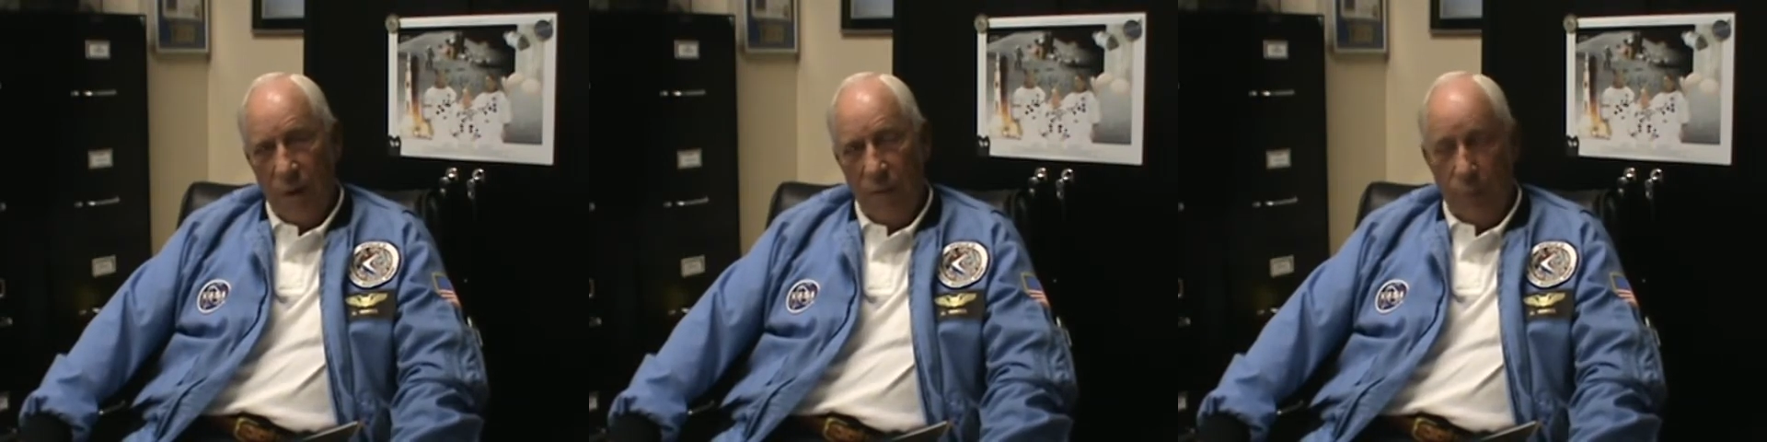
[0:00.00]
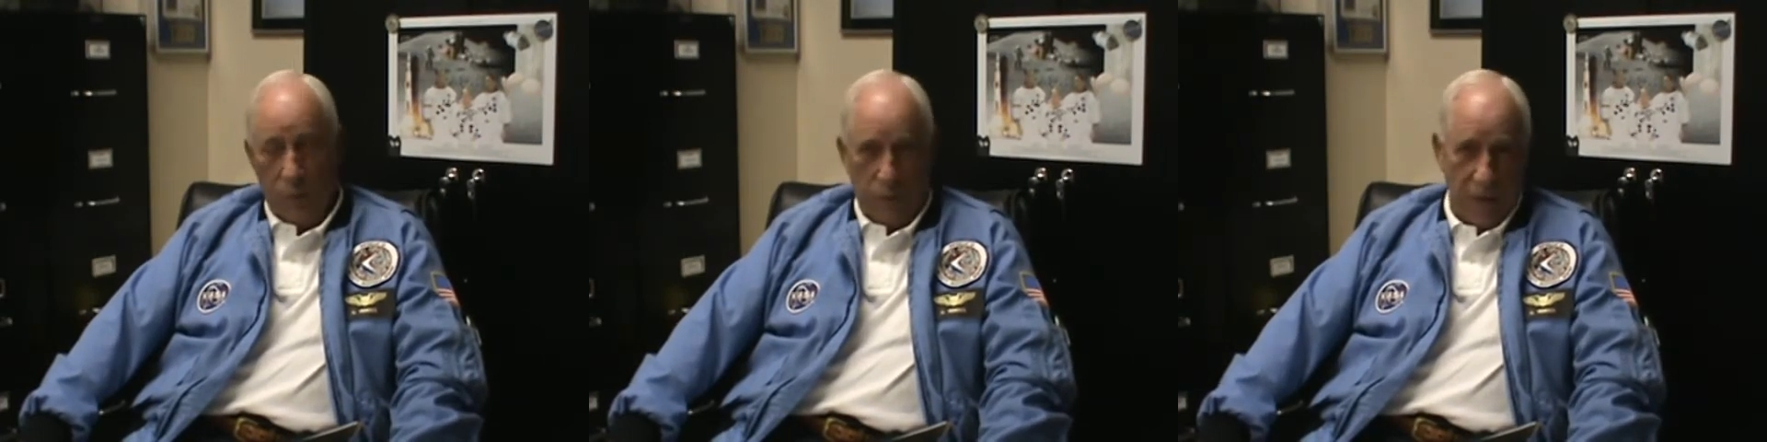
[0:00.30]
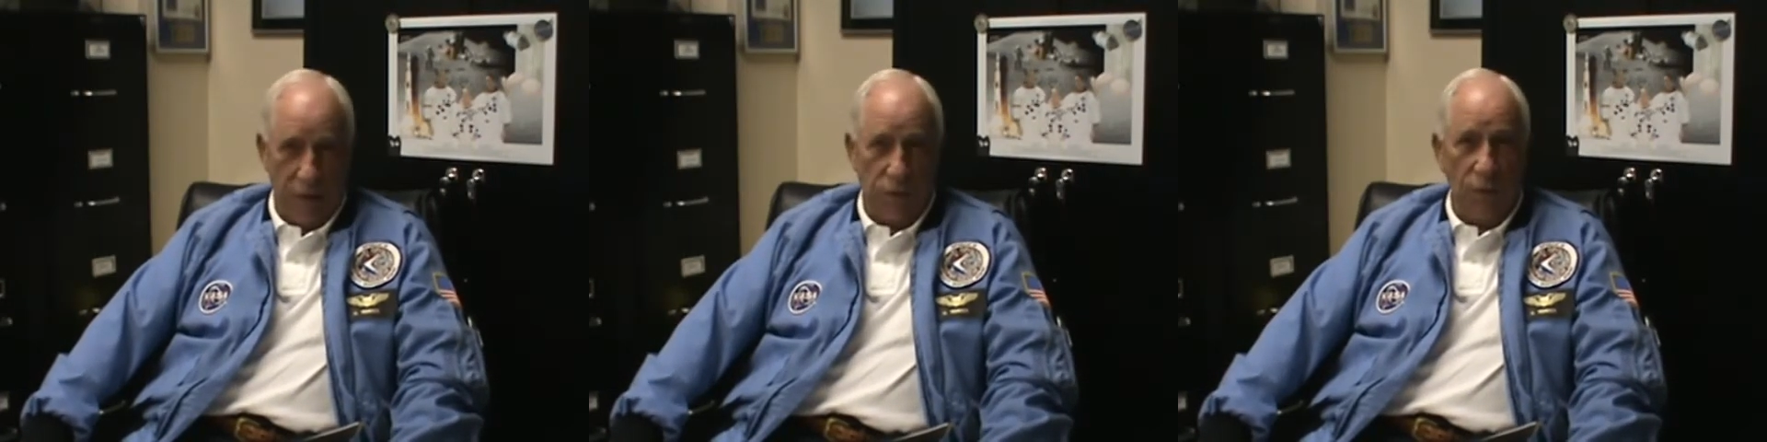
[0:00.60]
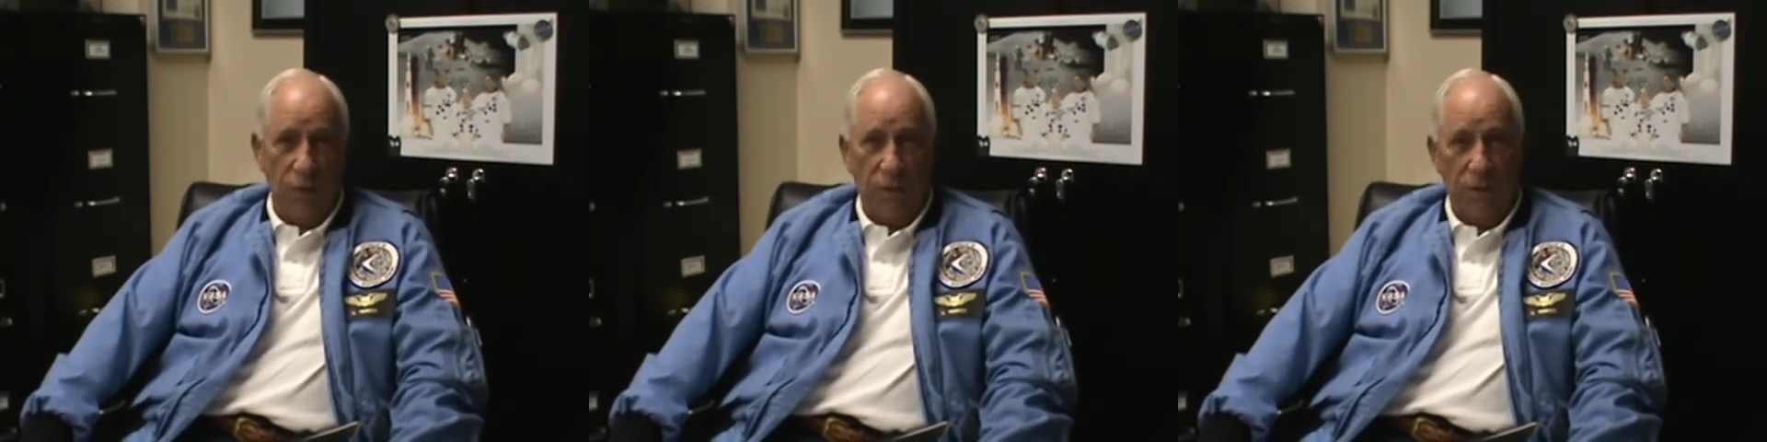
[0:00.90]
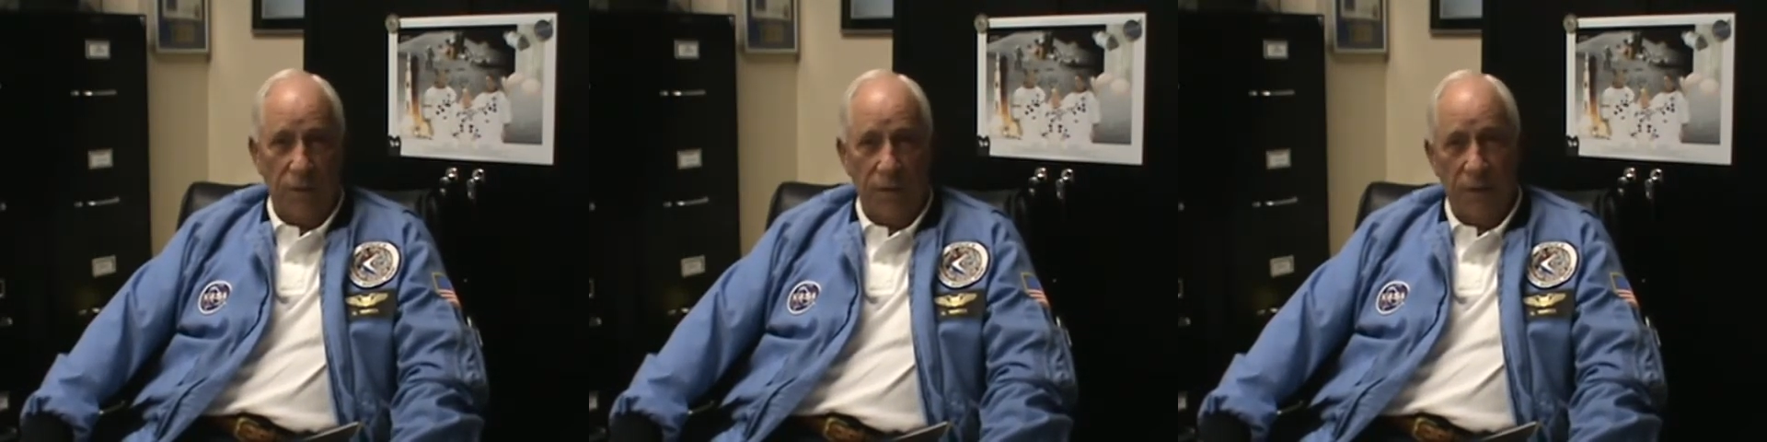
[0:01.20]
my post-high
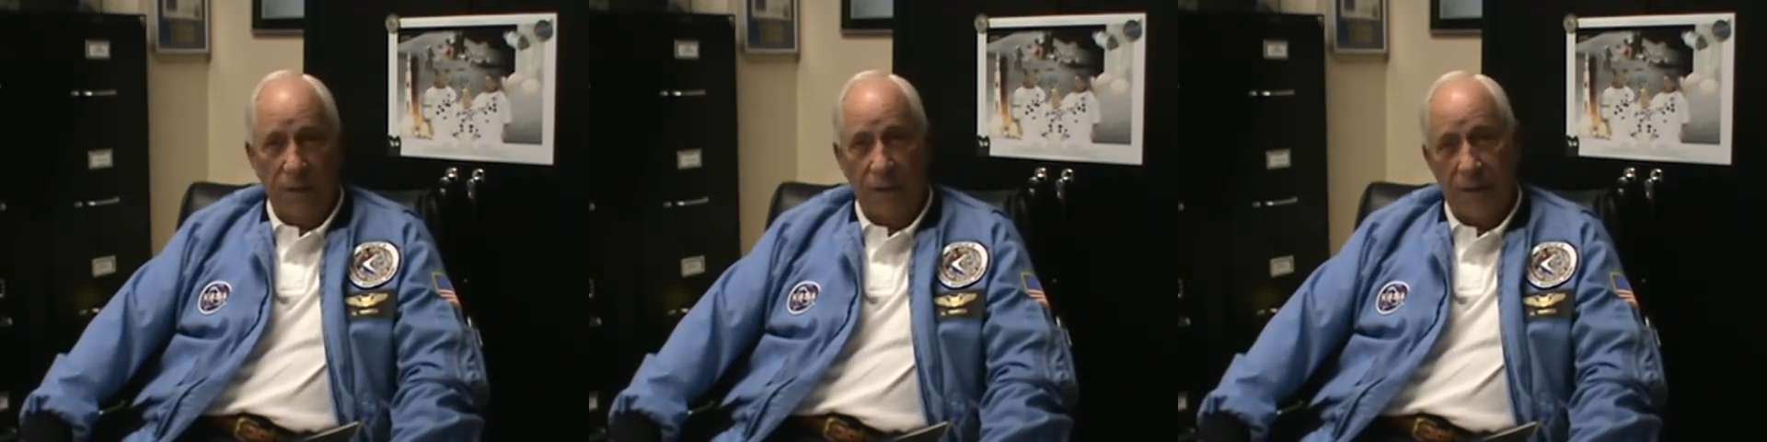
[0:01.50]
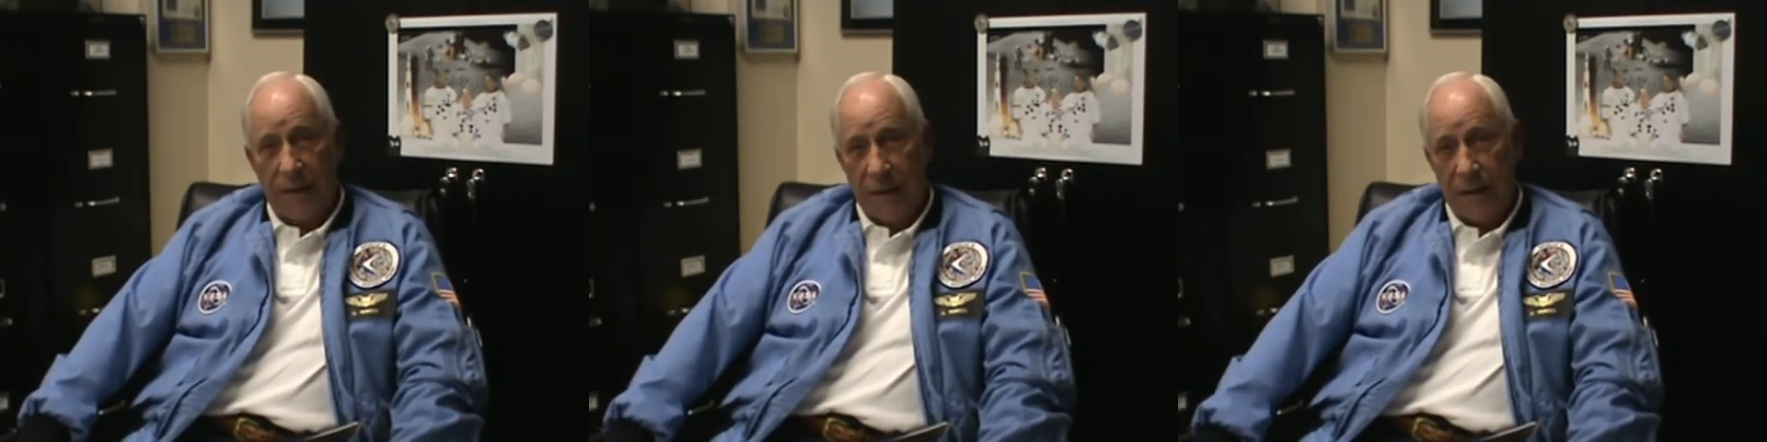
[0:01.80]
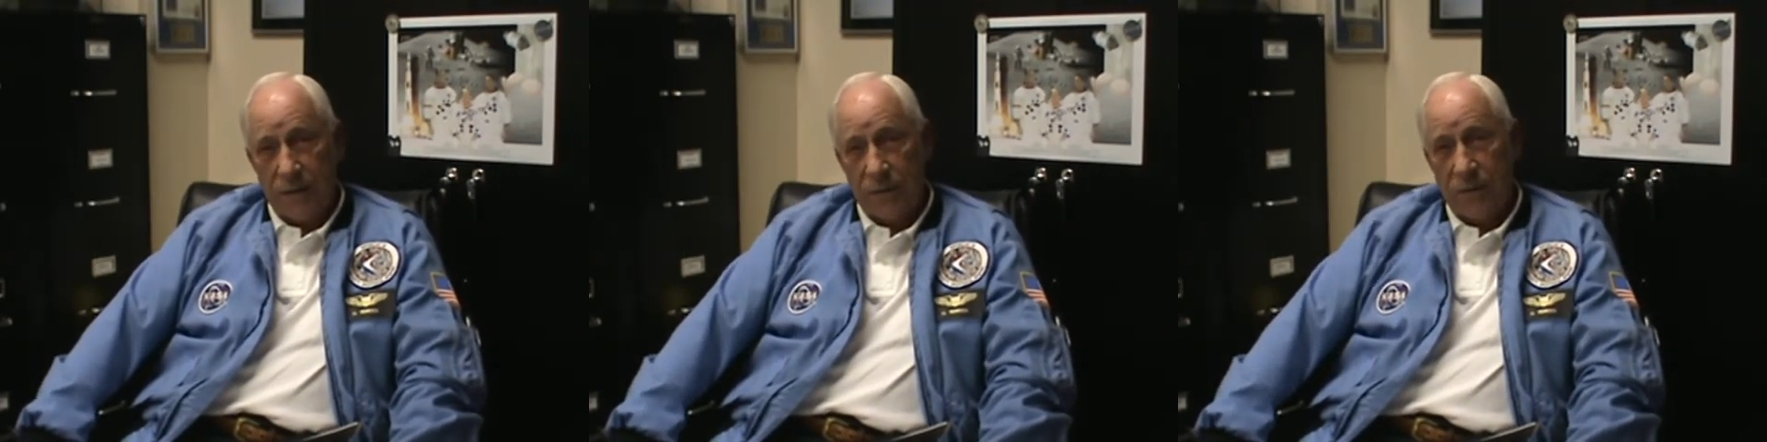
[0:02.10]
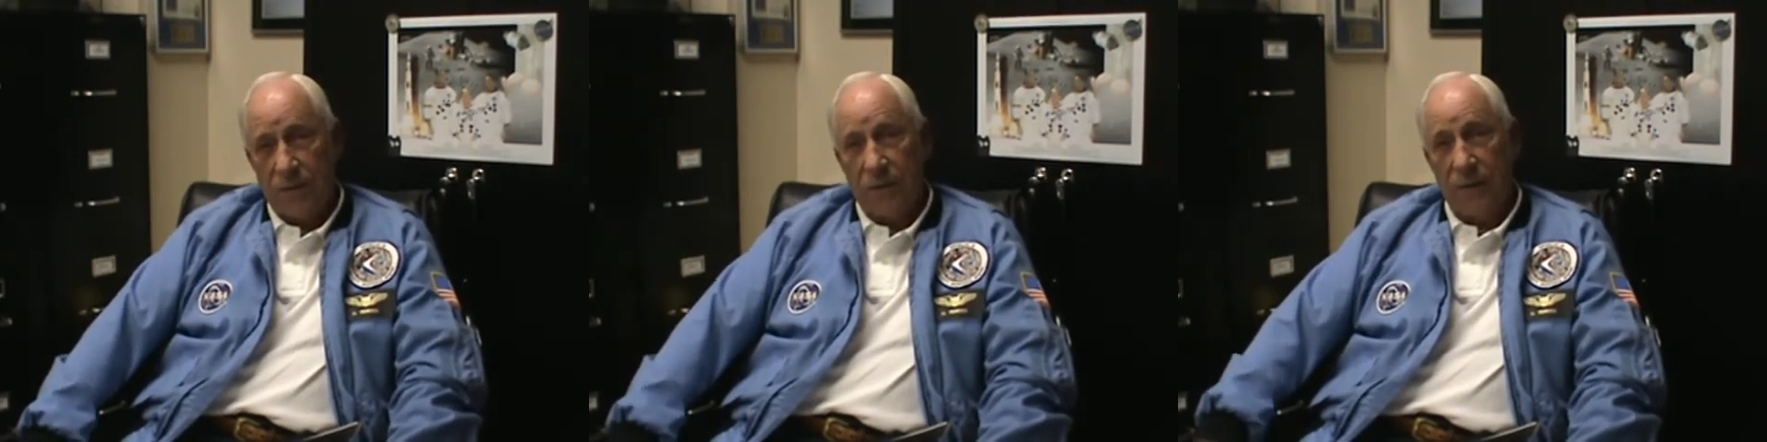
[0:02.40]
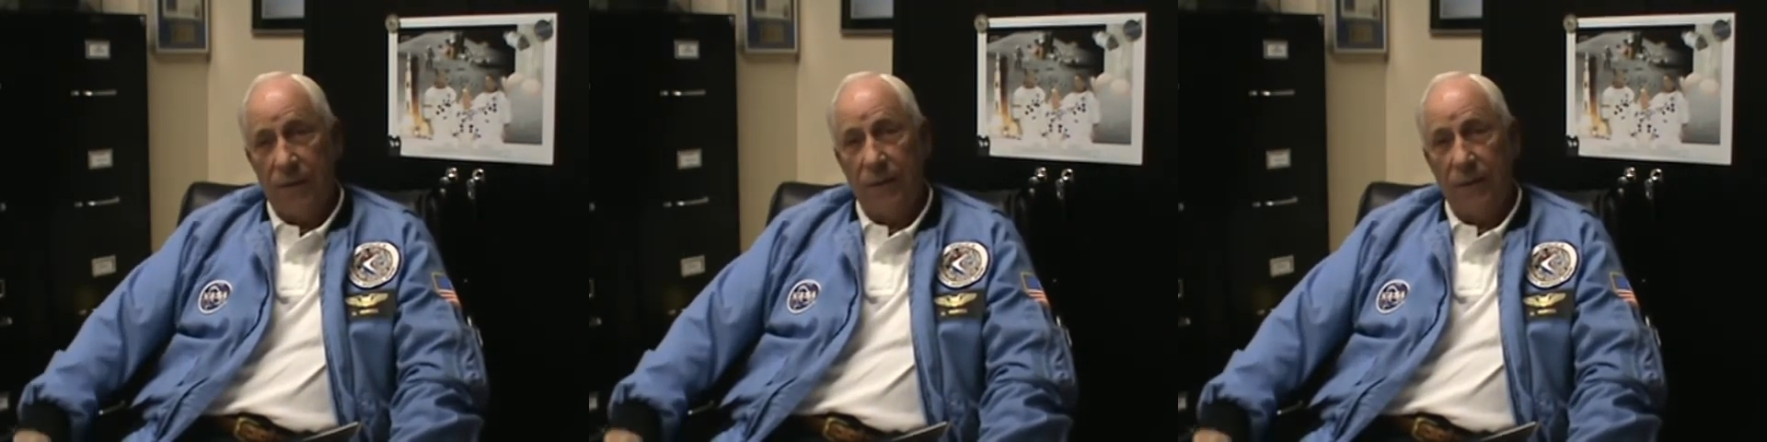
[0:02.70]
school days,